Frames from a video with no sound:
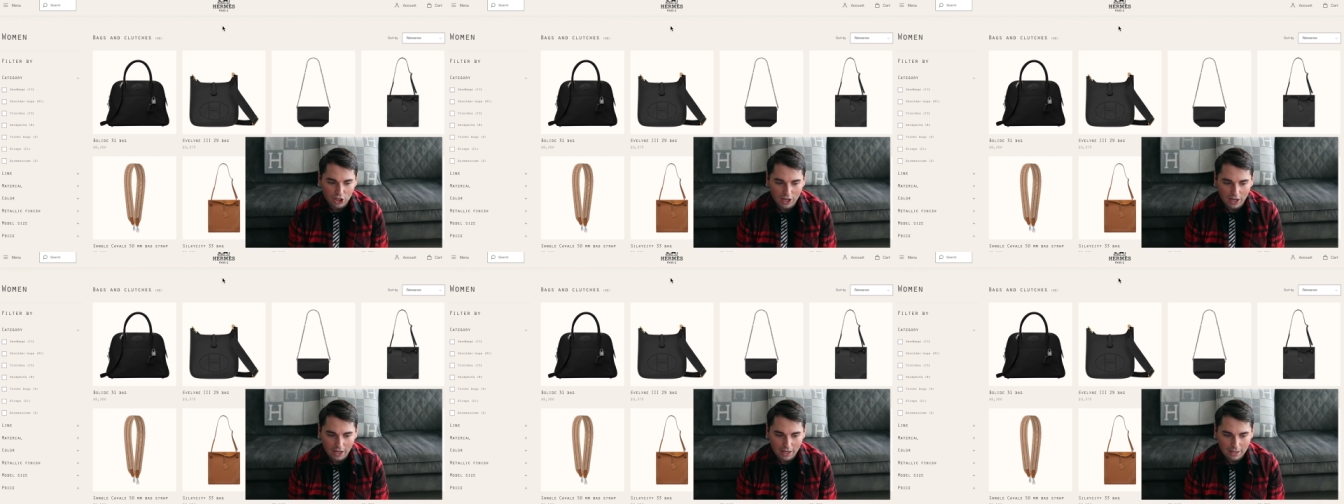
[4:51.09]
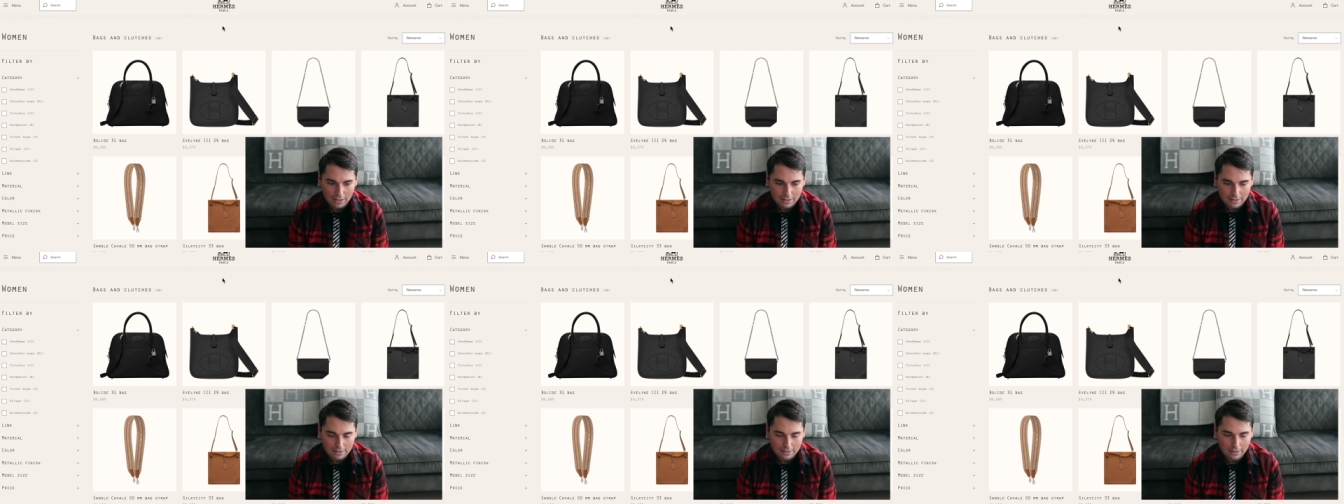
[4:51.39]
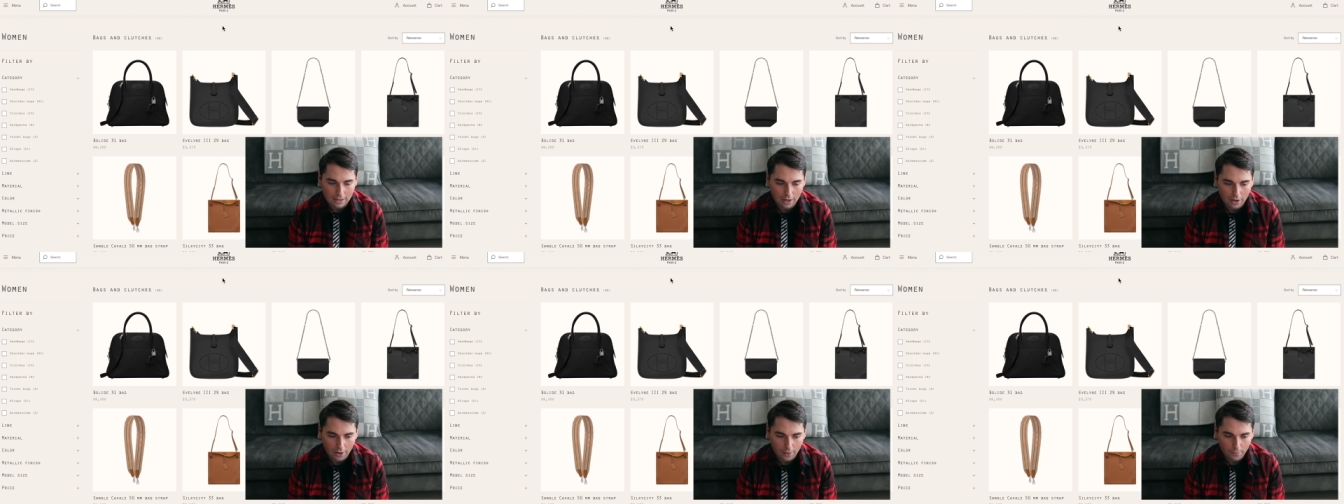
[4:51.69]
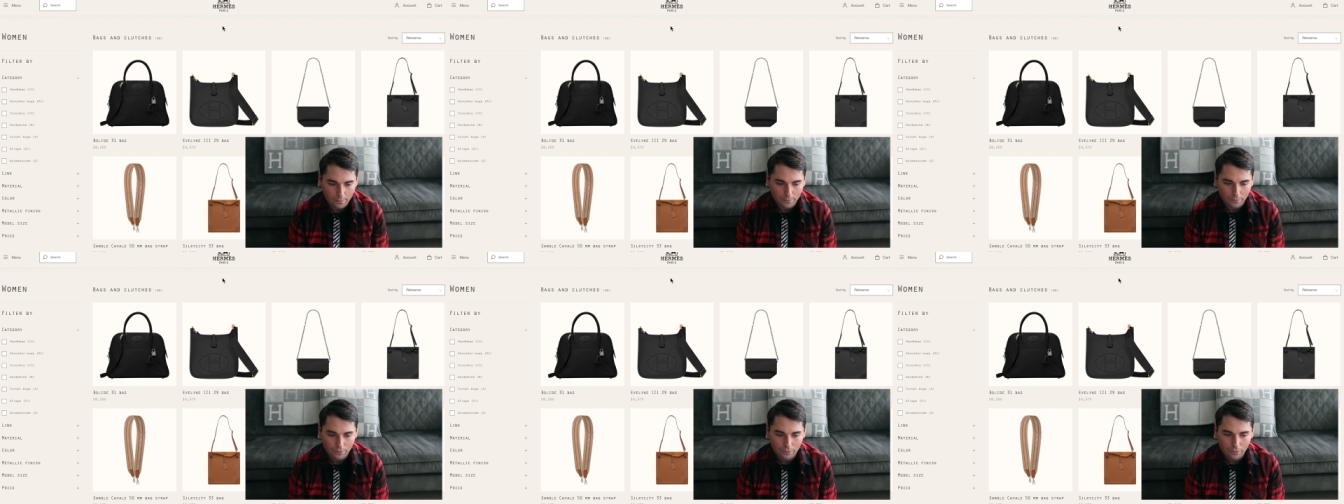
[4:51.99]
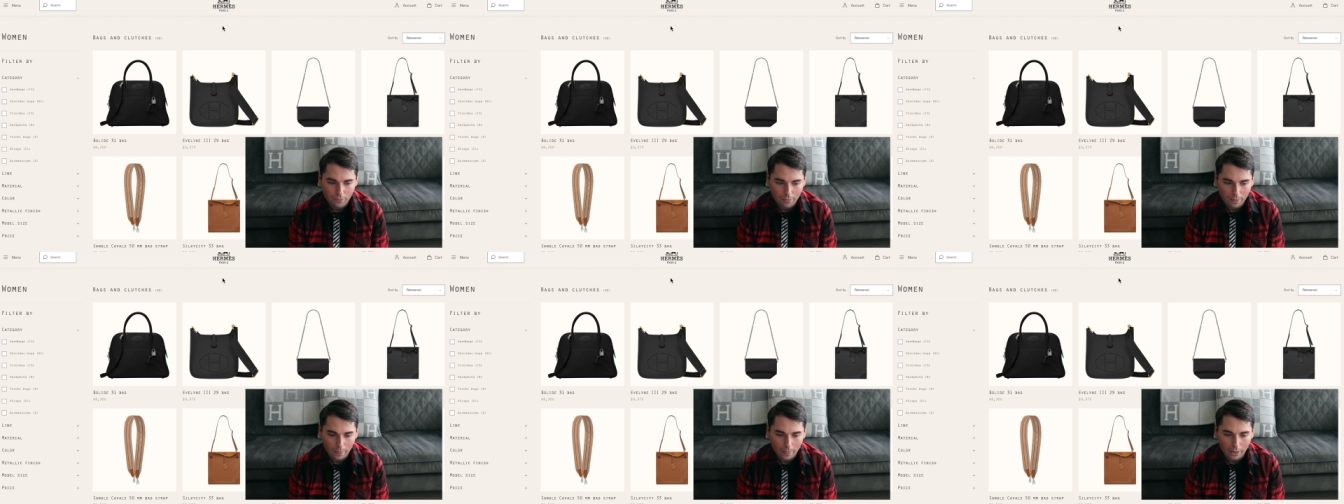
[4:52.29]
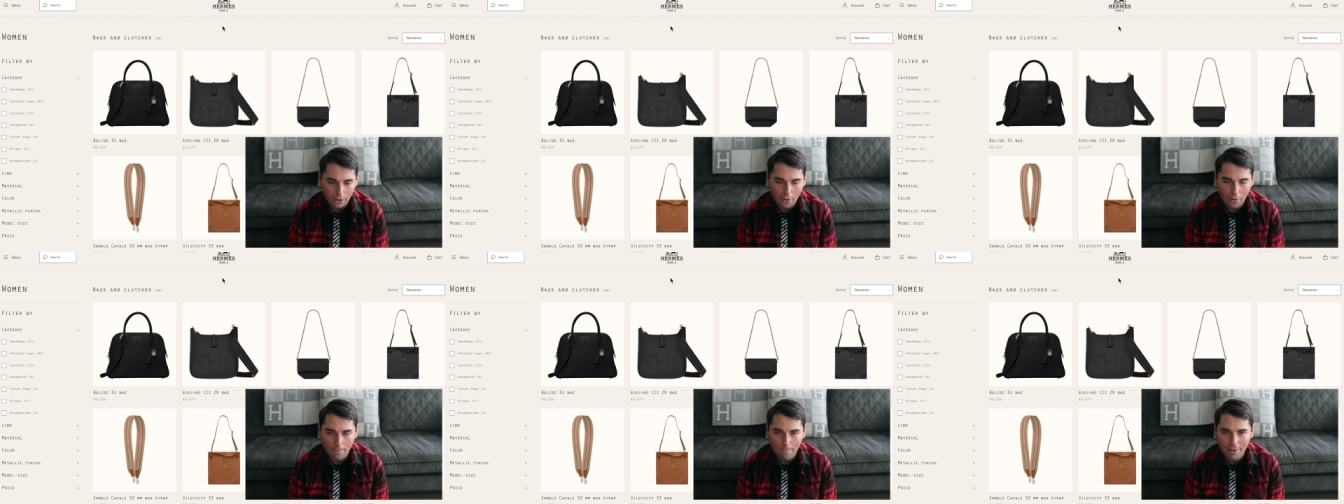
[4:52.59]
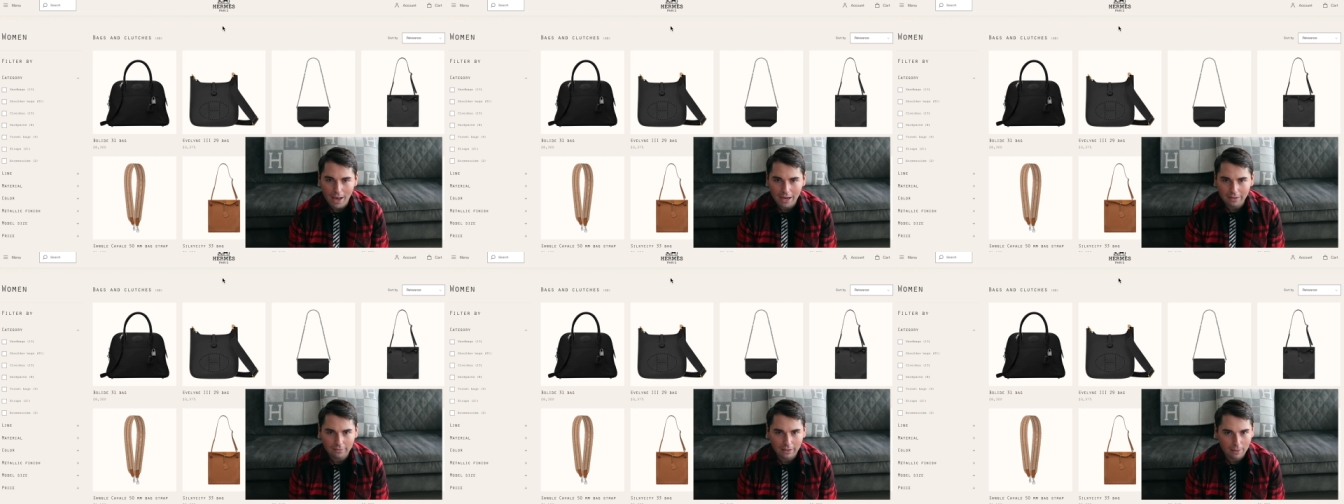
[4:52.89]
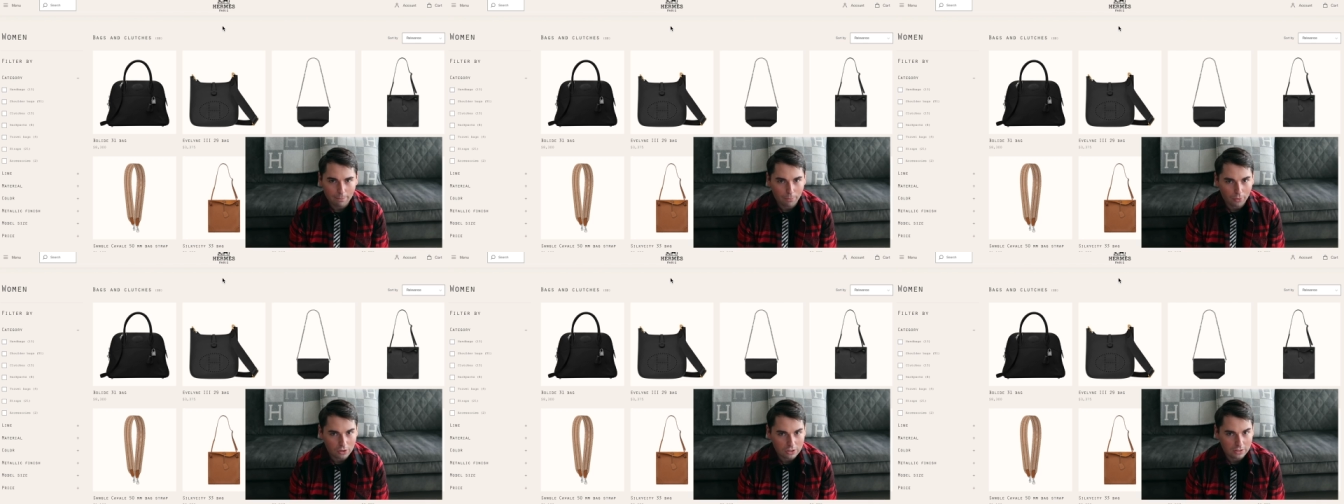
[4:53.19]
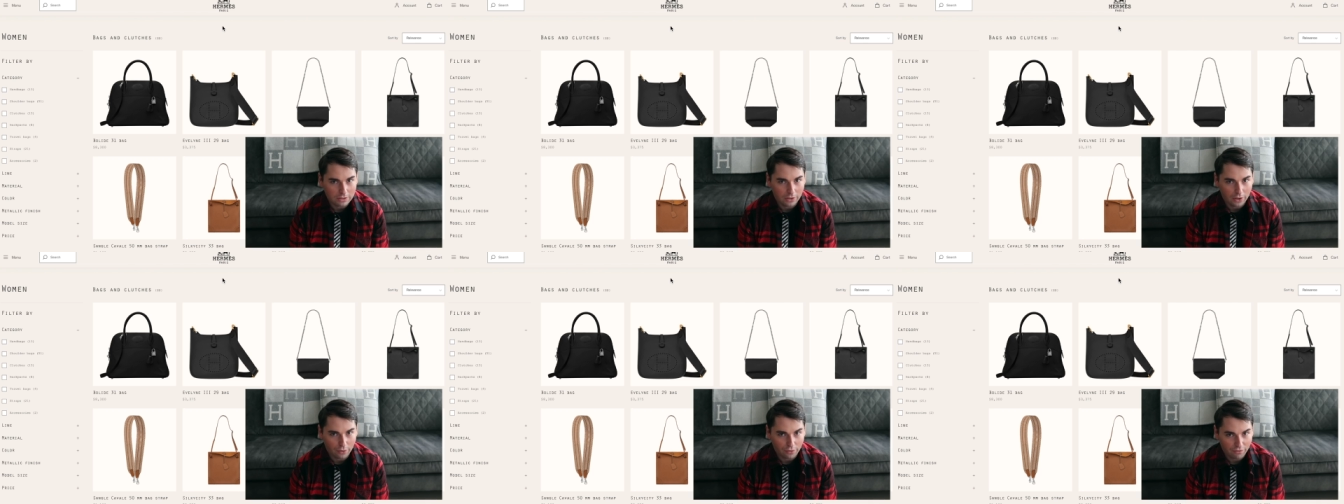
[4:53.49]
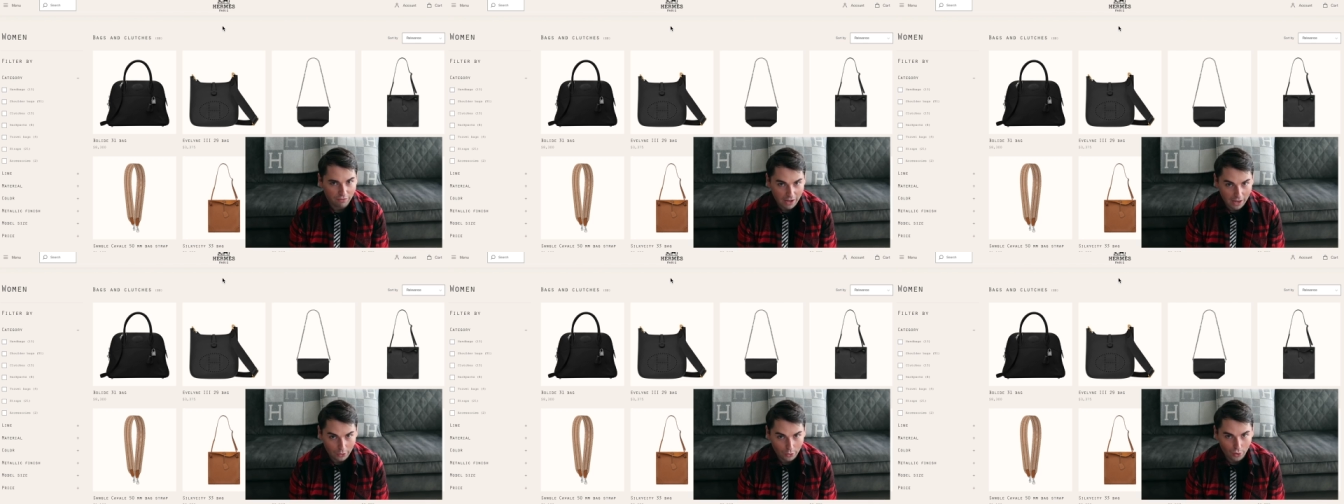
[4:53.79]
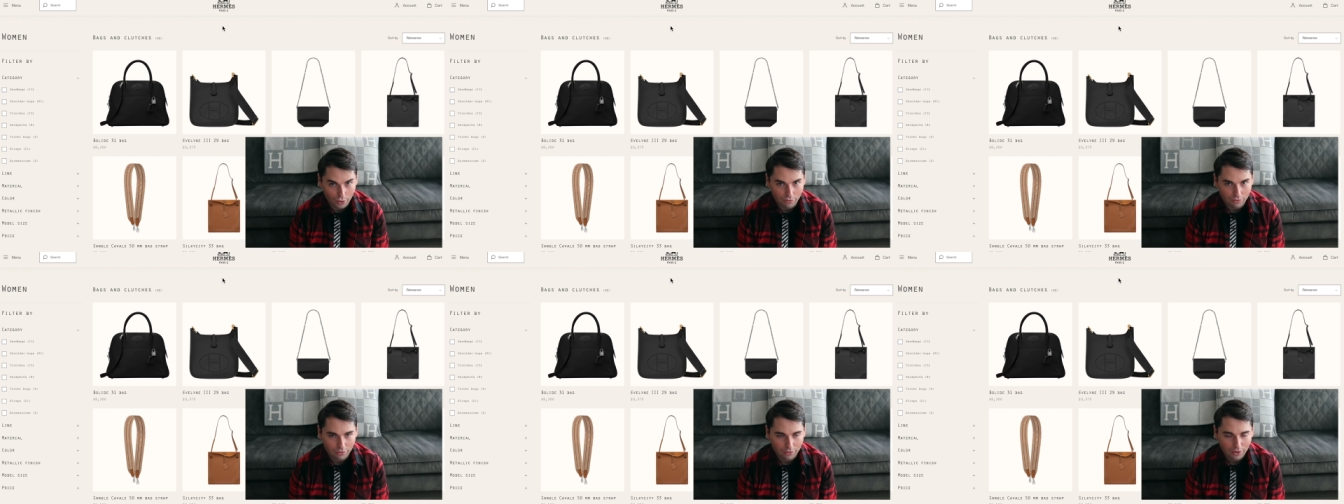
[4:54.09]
is a bag that I'm personally not a fan of.